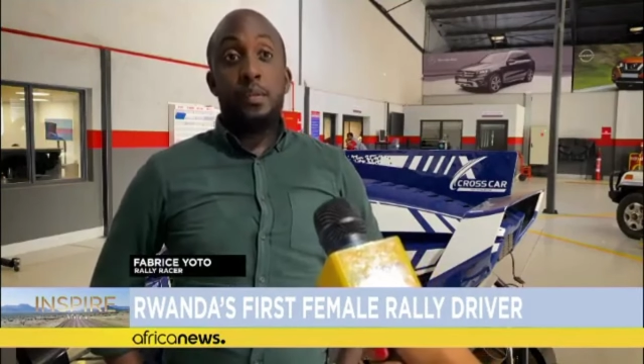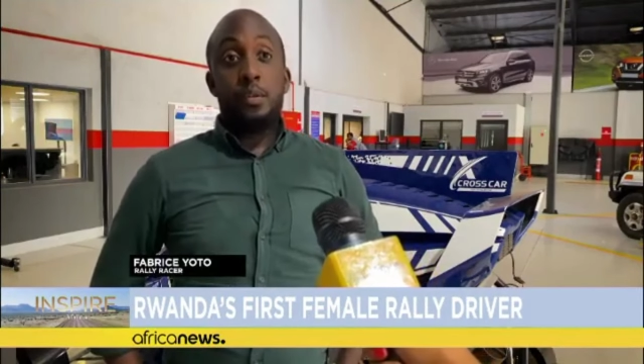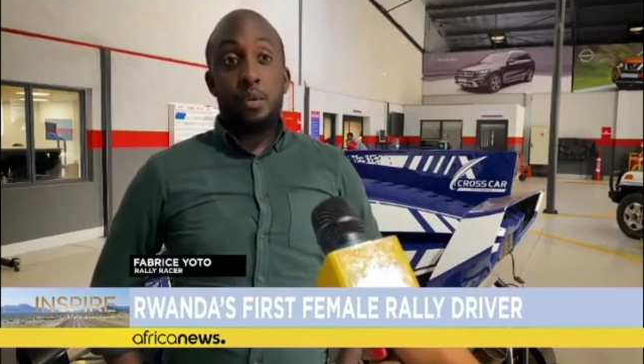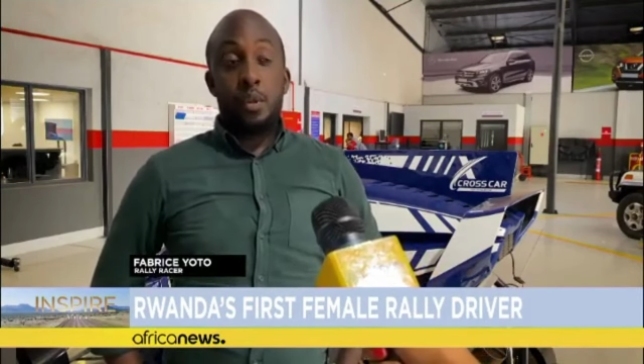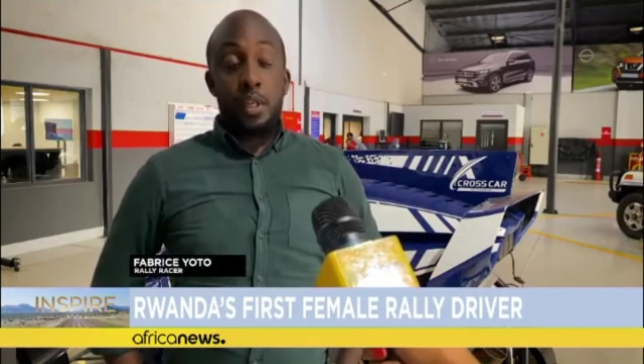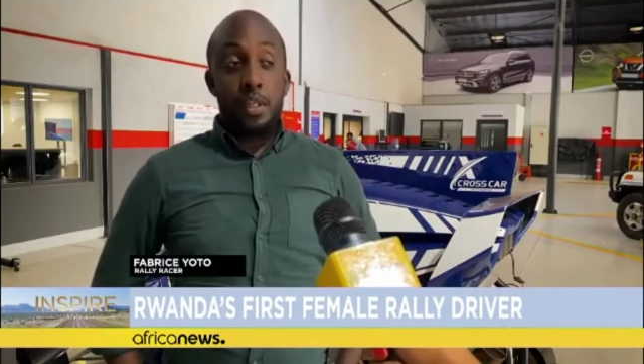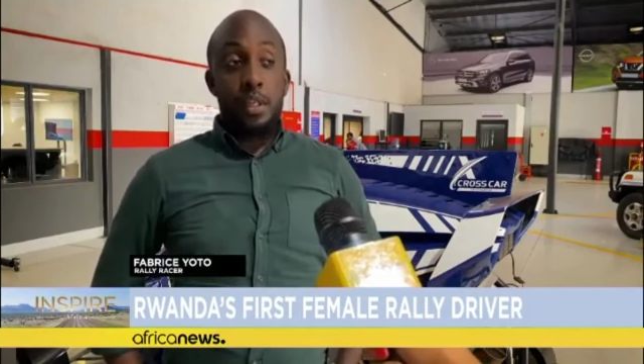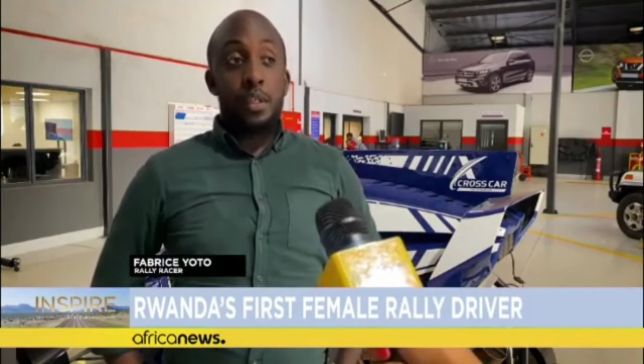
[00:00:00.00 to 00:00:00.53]

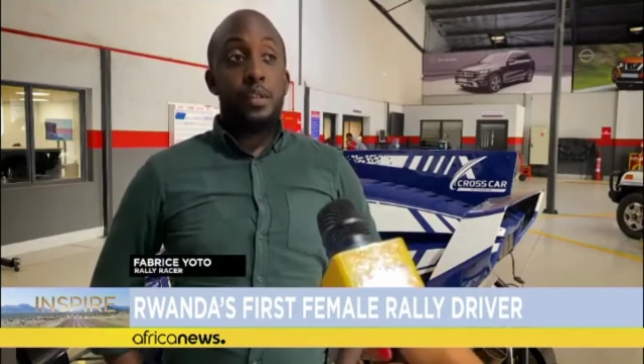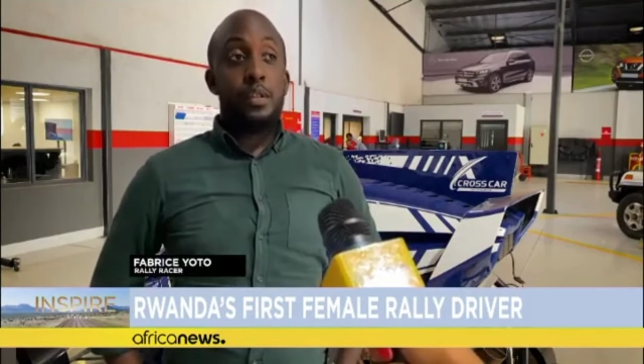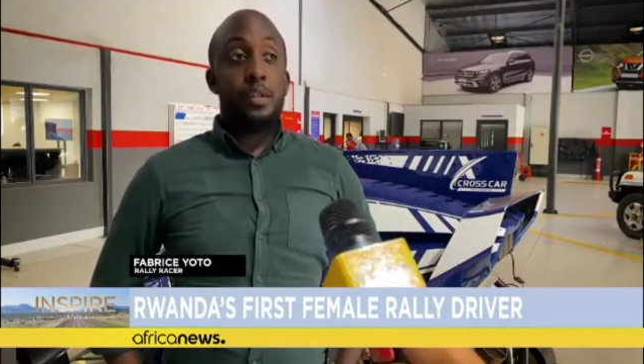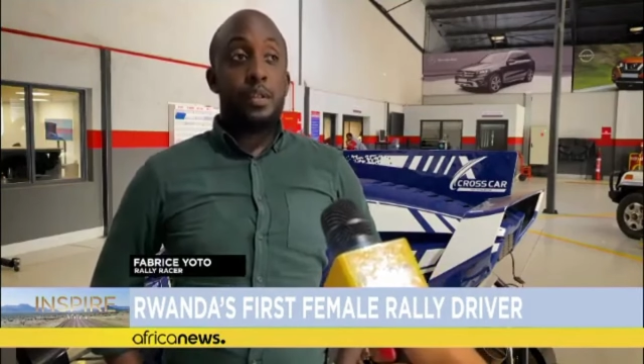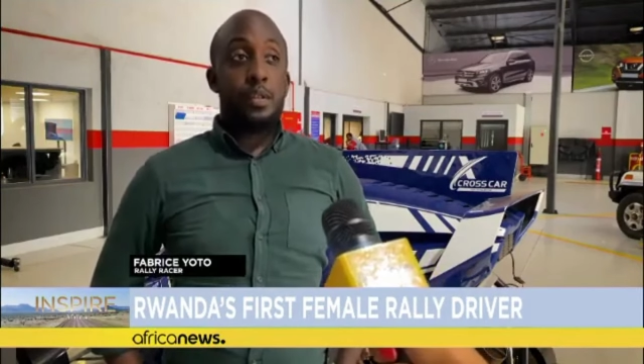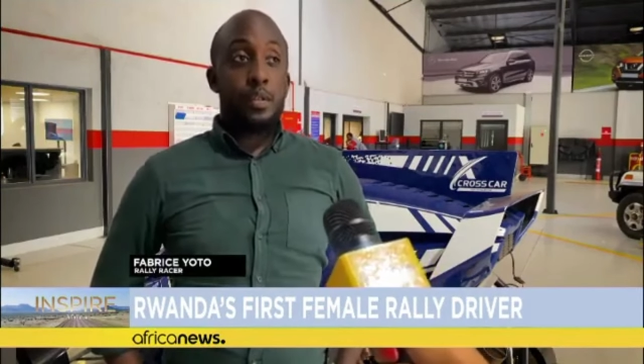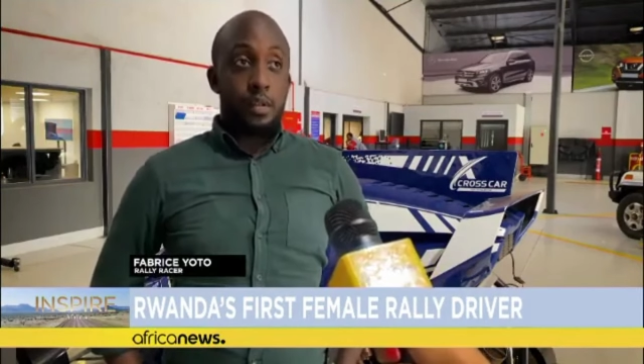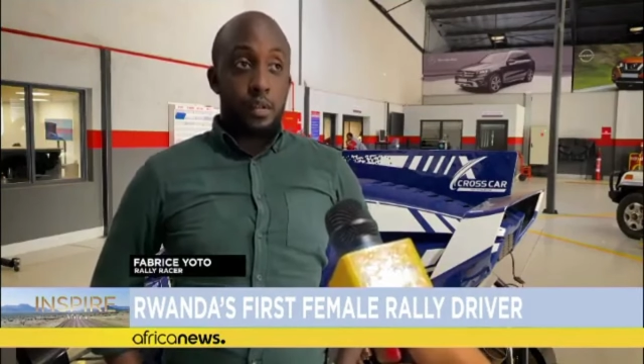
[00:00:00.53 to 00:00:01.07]

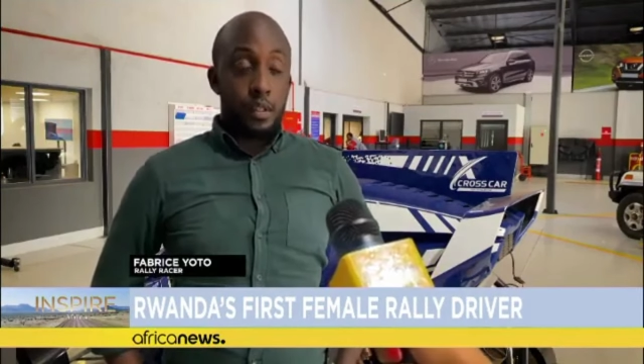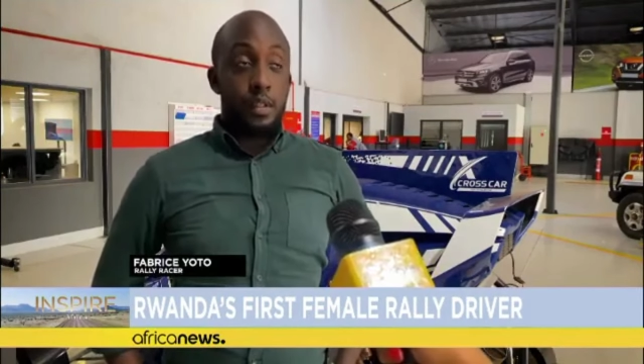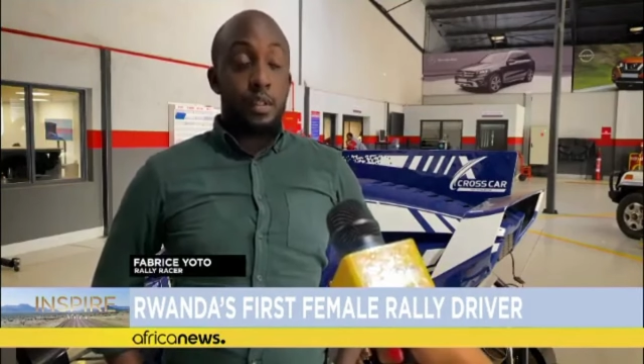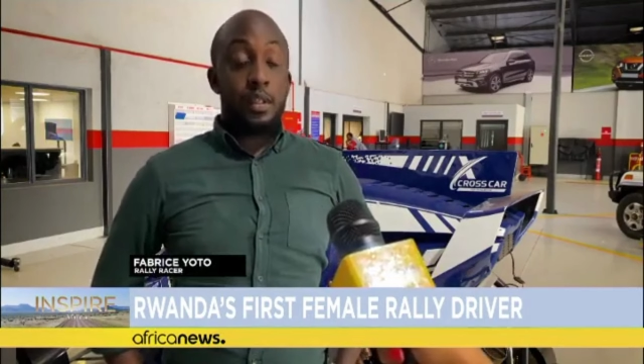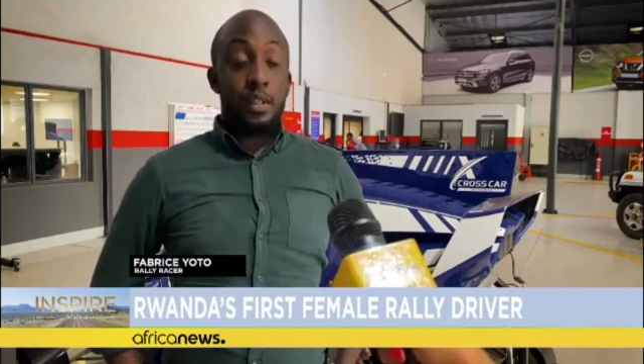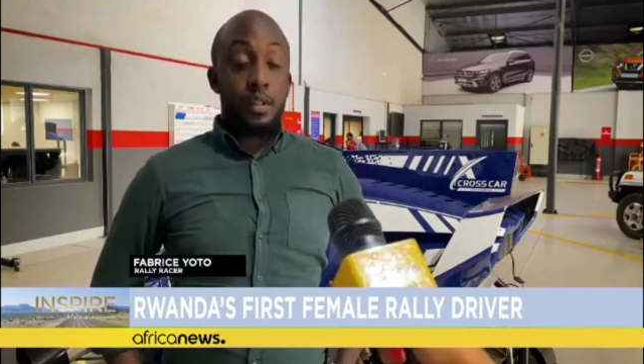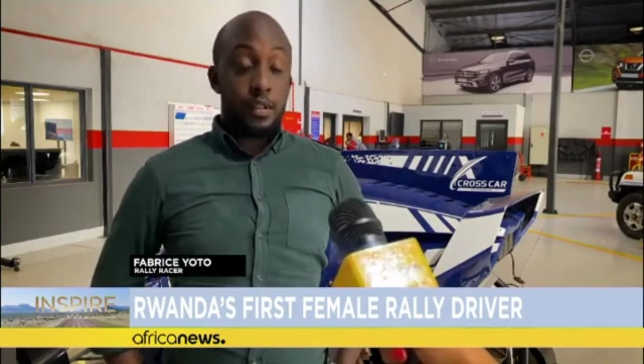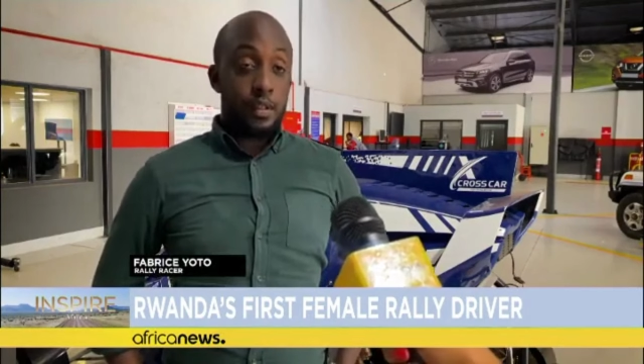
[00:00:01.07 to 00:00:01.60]
trainings,
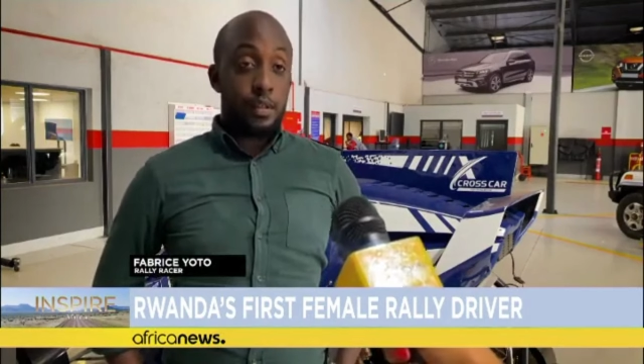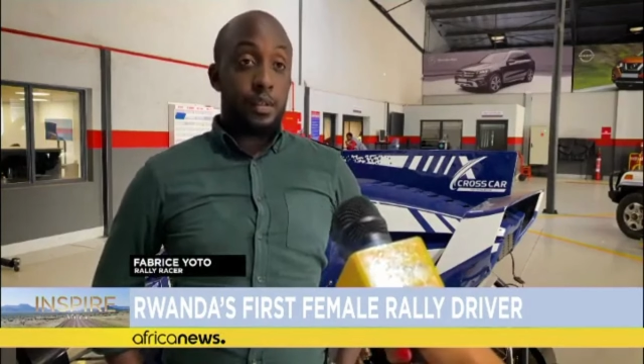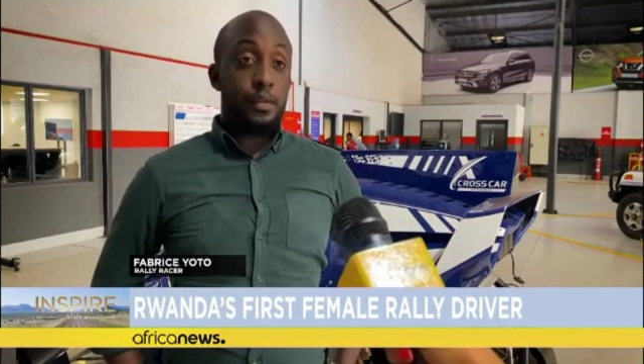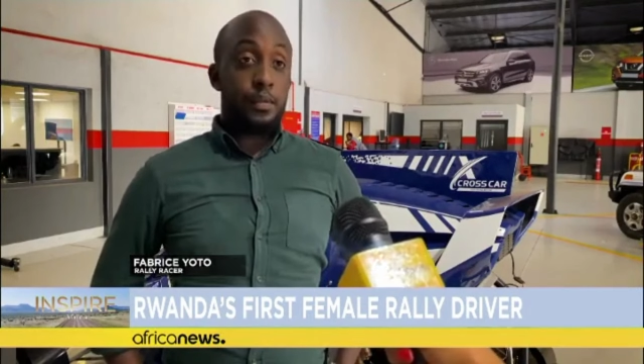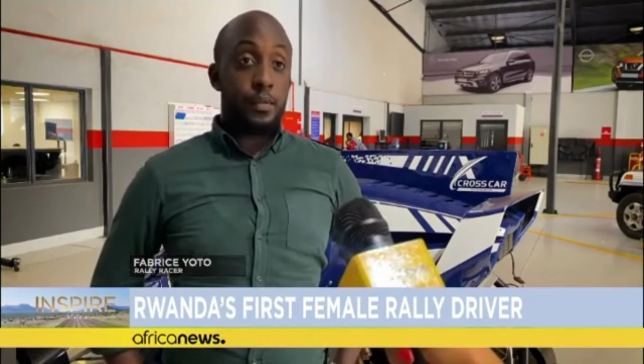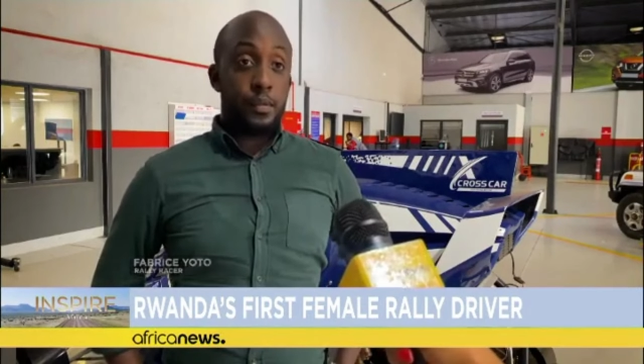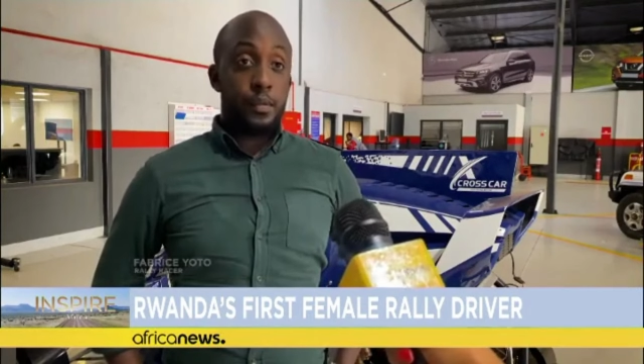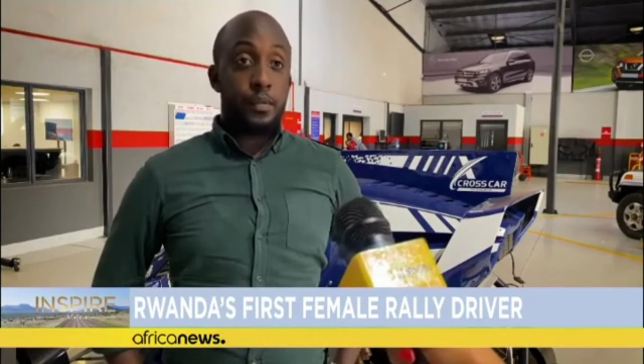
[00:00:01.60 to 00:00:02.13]
intensive